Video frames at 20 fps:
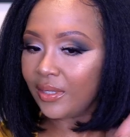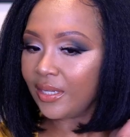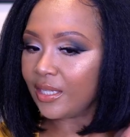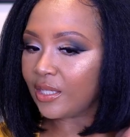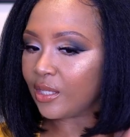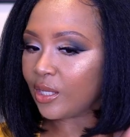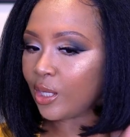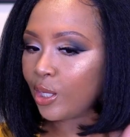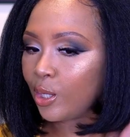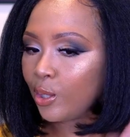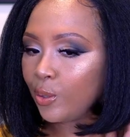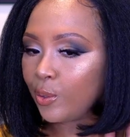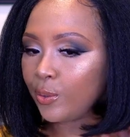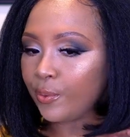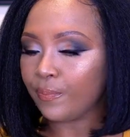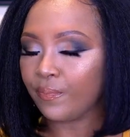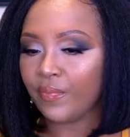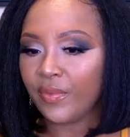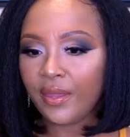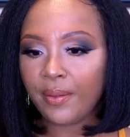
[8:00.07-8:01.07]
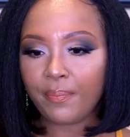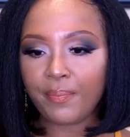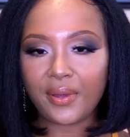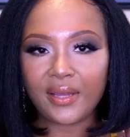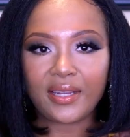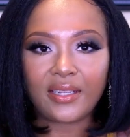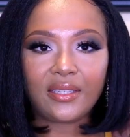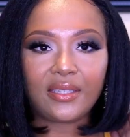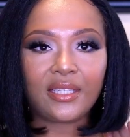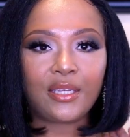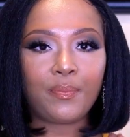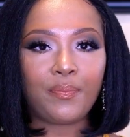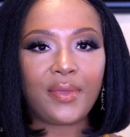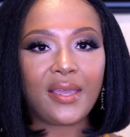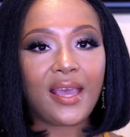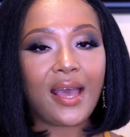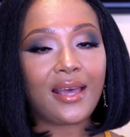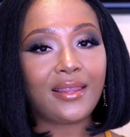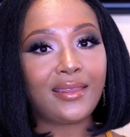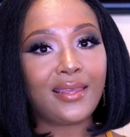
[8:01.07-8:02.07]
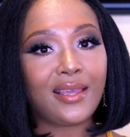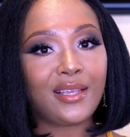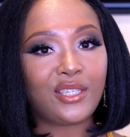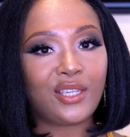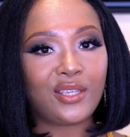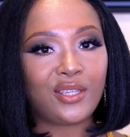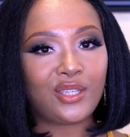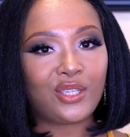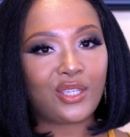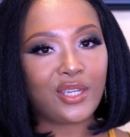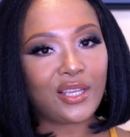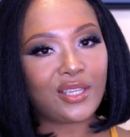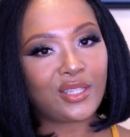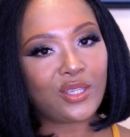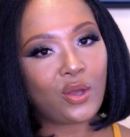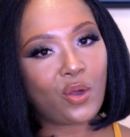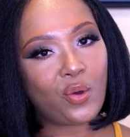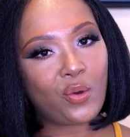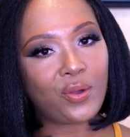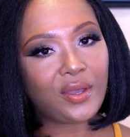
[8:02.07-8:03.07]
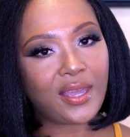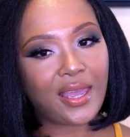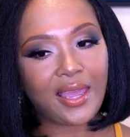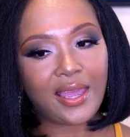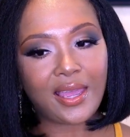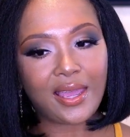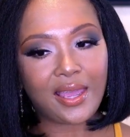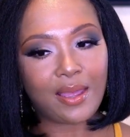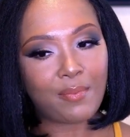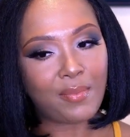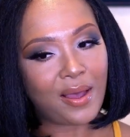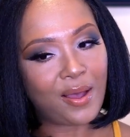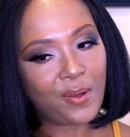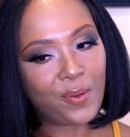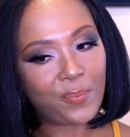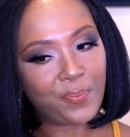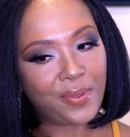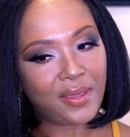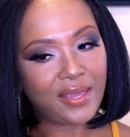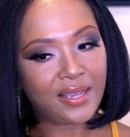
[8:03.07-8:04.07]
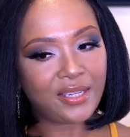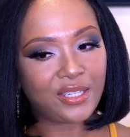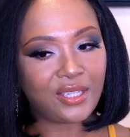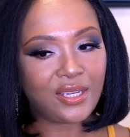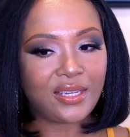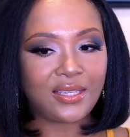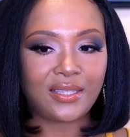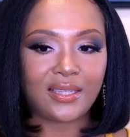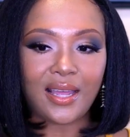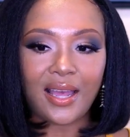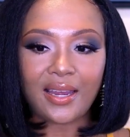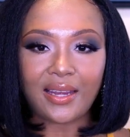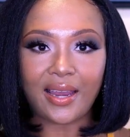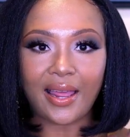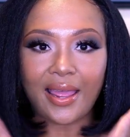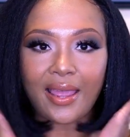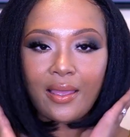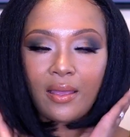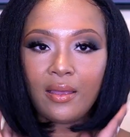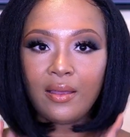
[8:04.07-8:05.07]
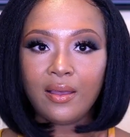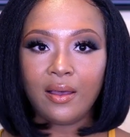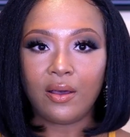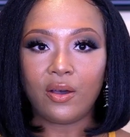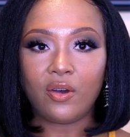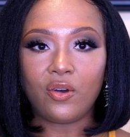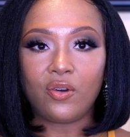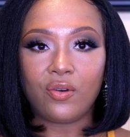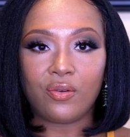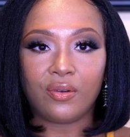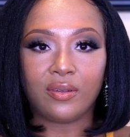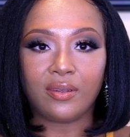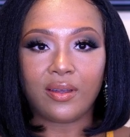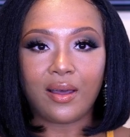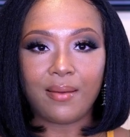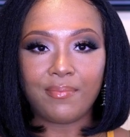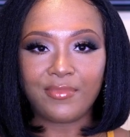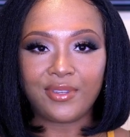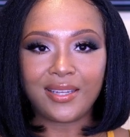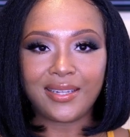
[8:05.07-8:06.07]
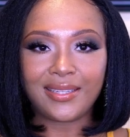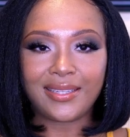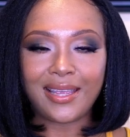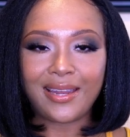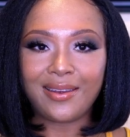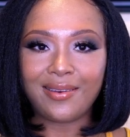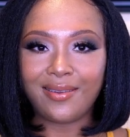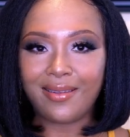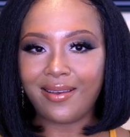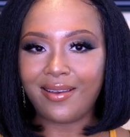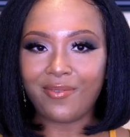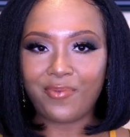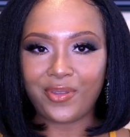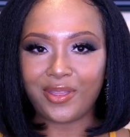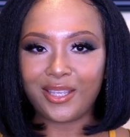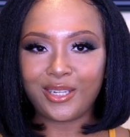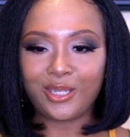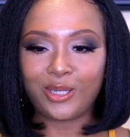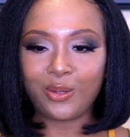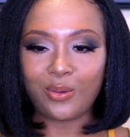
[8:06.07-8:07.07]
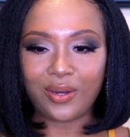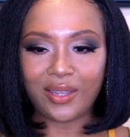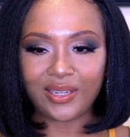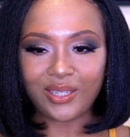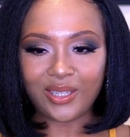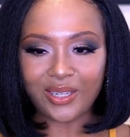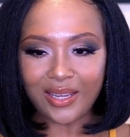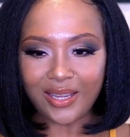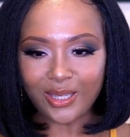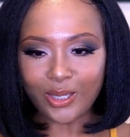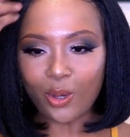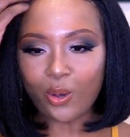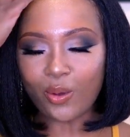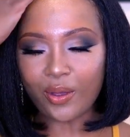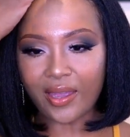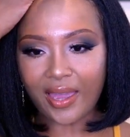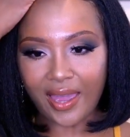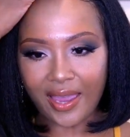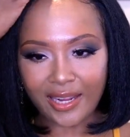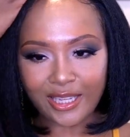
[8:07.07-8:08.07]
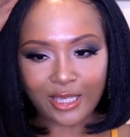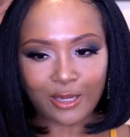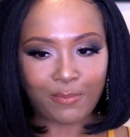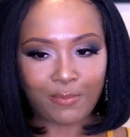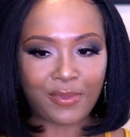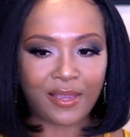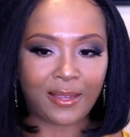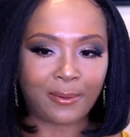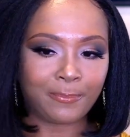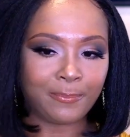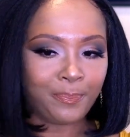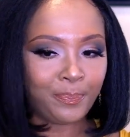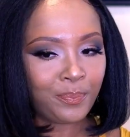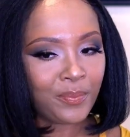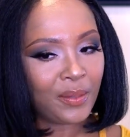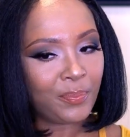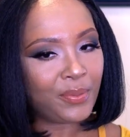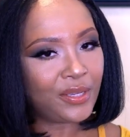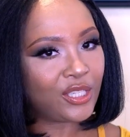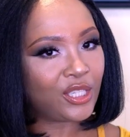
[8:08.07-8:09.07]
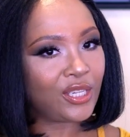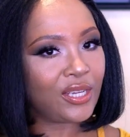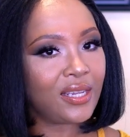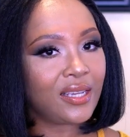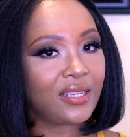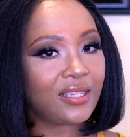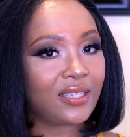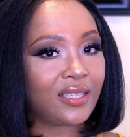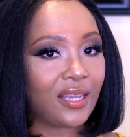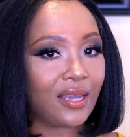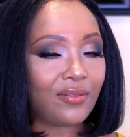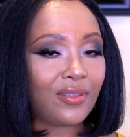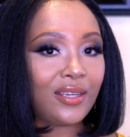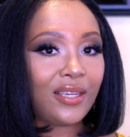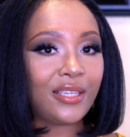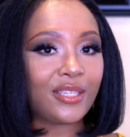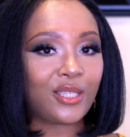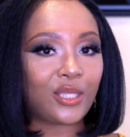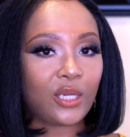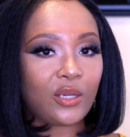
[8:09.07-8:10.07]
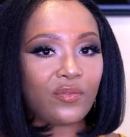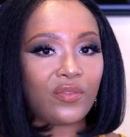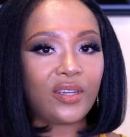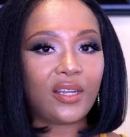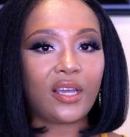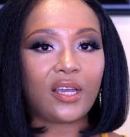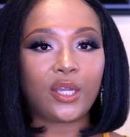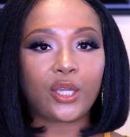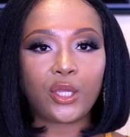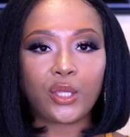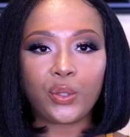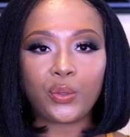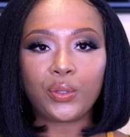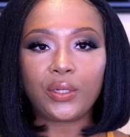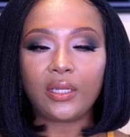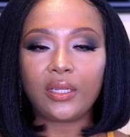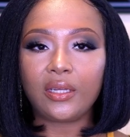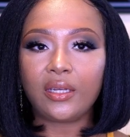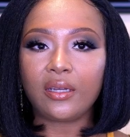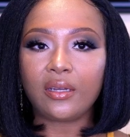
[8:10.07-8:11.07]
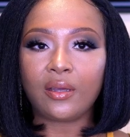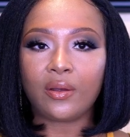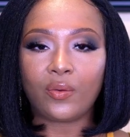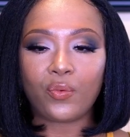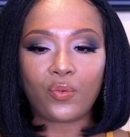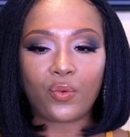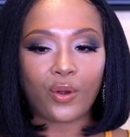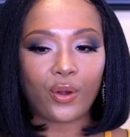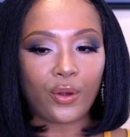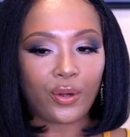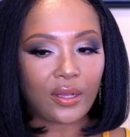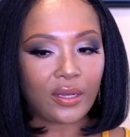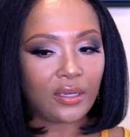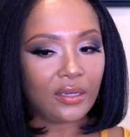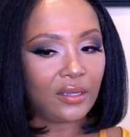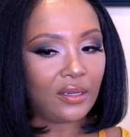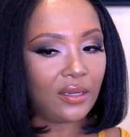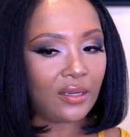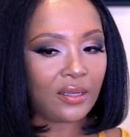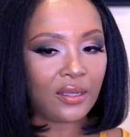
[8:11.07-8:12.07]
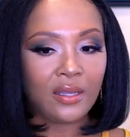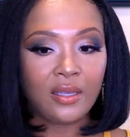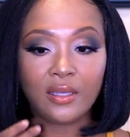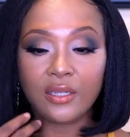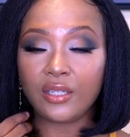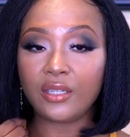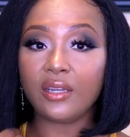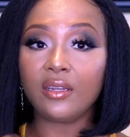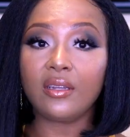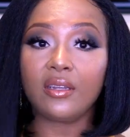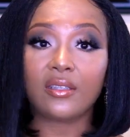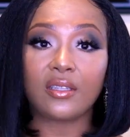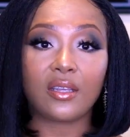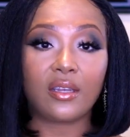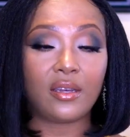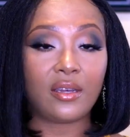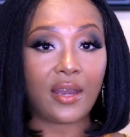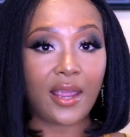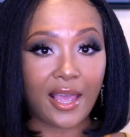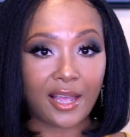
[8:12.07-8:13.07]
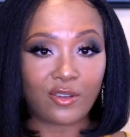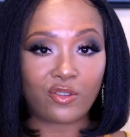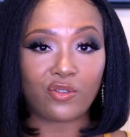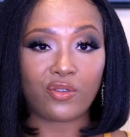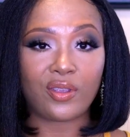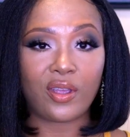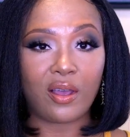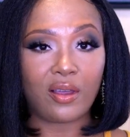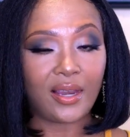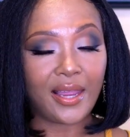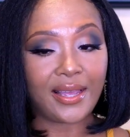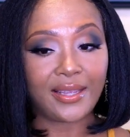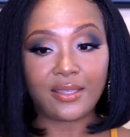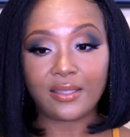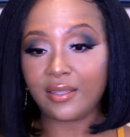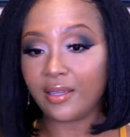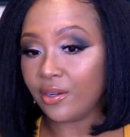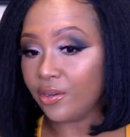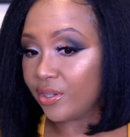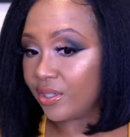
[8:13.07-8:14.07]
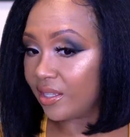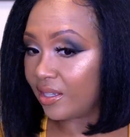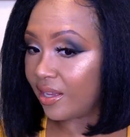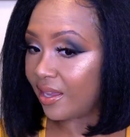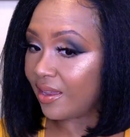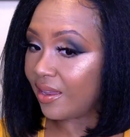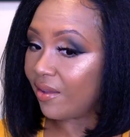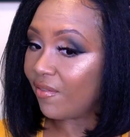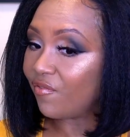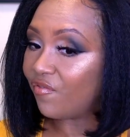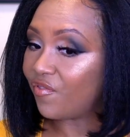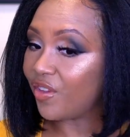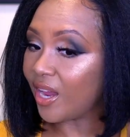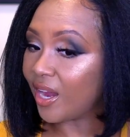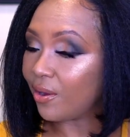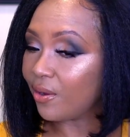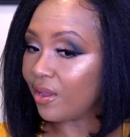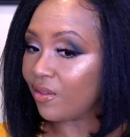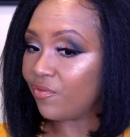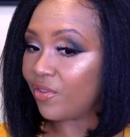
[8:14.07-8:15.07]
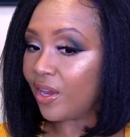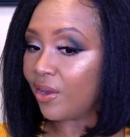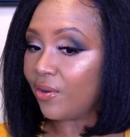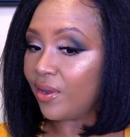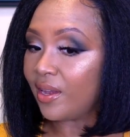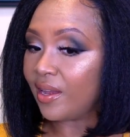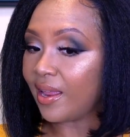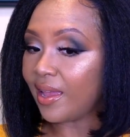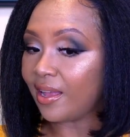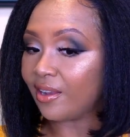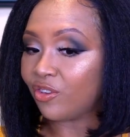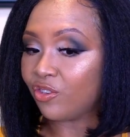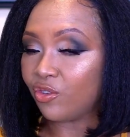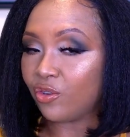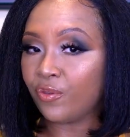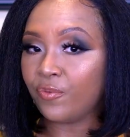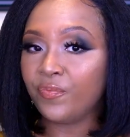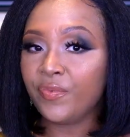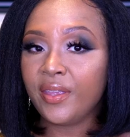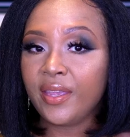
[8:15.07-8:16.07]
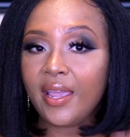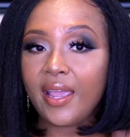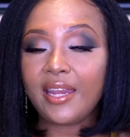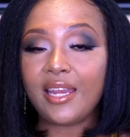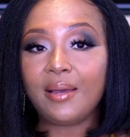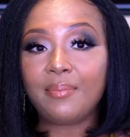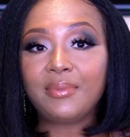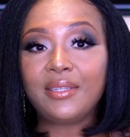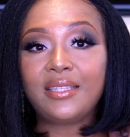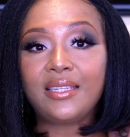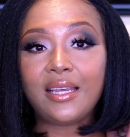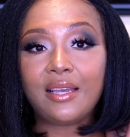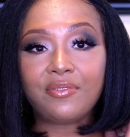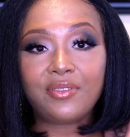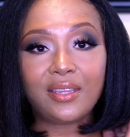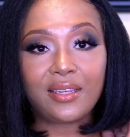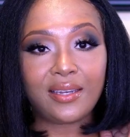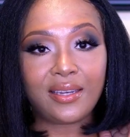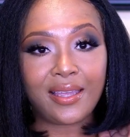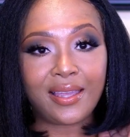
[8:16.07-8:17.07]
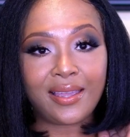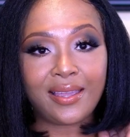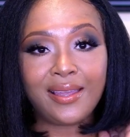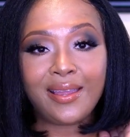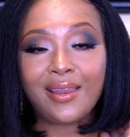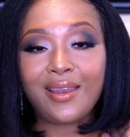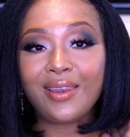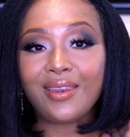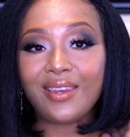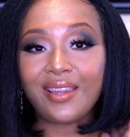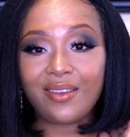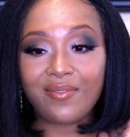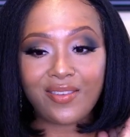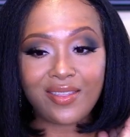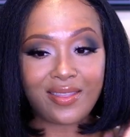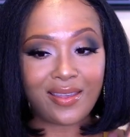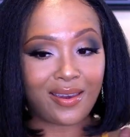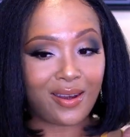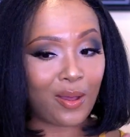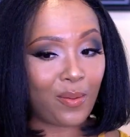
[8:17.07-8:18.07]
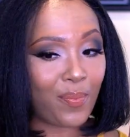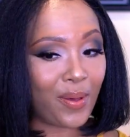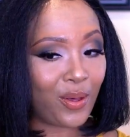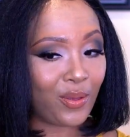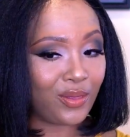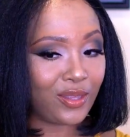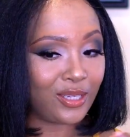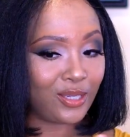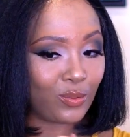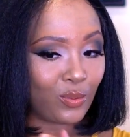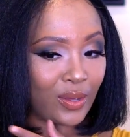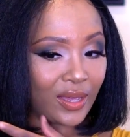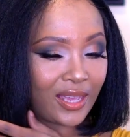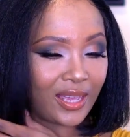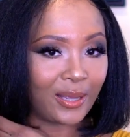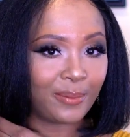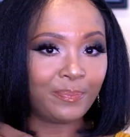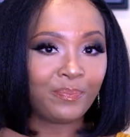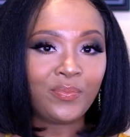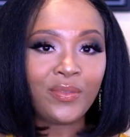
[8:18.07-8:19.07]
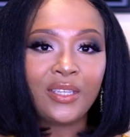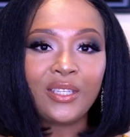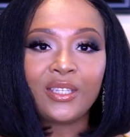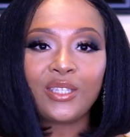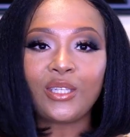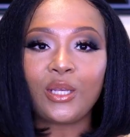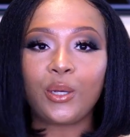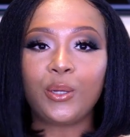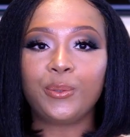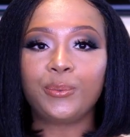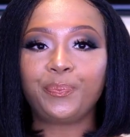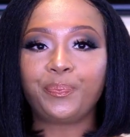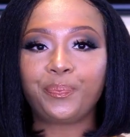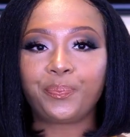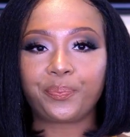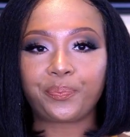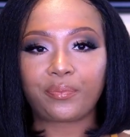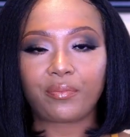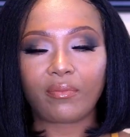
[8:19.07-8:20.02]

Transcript: one is cute, but to me, I think she's just okay in my opinion. She's not like, oh, I'm just in love with this unit. She's okay to me. But she is definitely serving a cute look, work look. She looks natural, y'all. Like, seriously, very, very natural. And I'm definitely loving that about this wig. So,